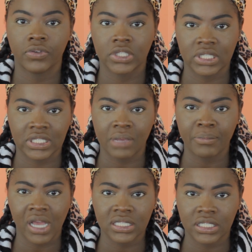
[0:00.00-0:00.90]
To set
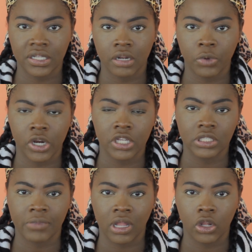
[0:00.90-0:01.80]
my concealer, I'm going to use
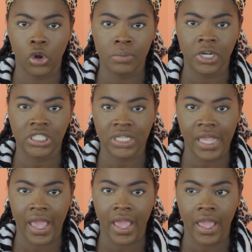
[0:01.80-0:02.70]
my
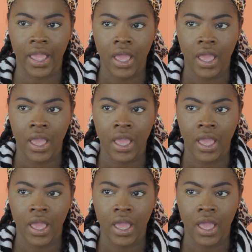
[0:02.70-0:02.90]
Mercier